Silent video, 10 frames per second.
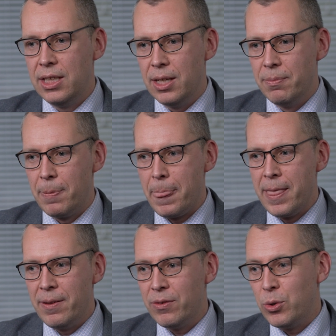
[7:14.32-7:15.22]

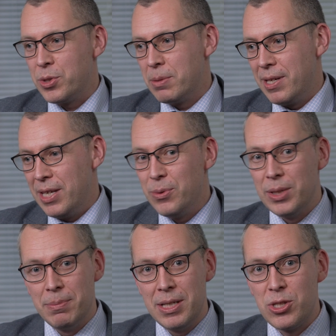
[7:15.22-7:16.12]
Of course, it may
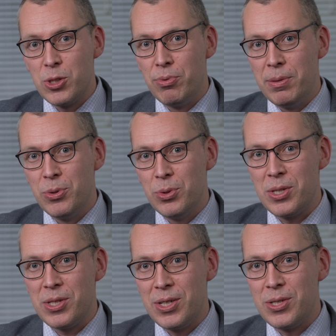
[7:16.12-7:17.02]
equally be the Supreme Court
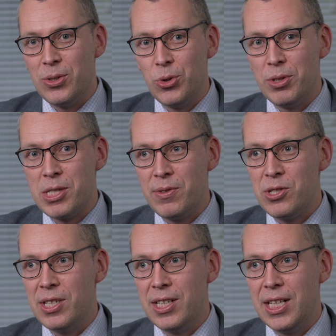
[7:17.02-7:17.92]
decides the law is
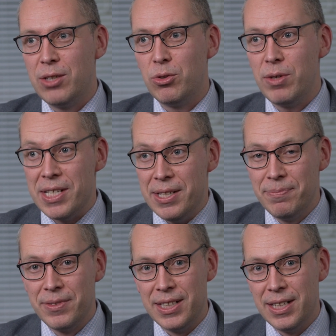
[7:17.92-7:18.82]
sufficiently clear already
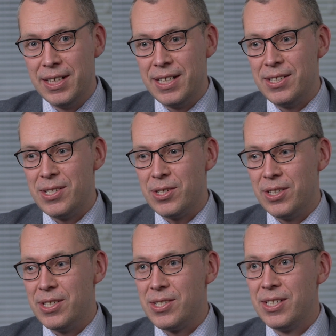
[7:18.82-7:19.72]
and
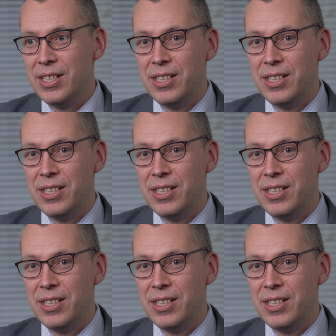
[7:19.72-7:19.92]
decides